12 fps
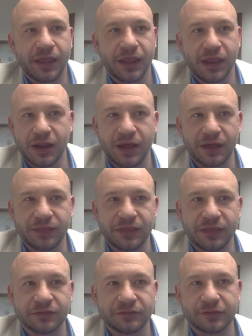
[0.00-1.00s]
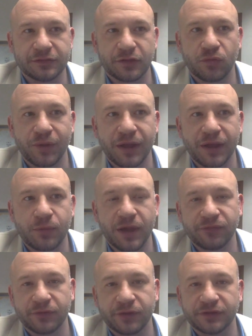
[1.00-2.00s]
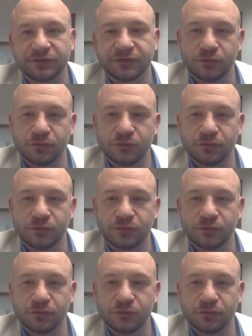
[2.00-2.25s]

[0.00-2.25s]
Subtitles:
And I think this is a great way for us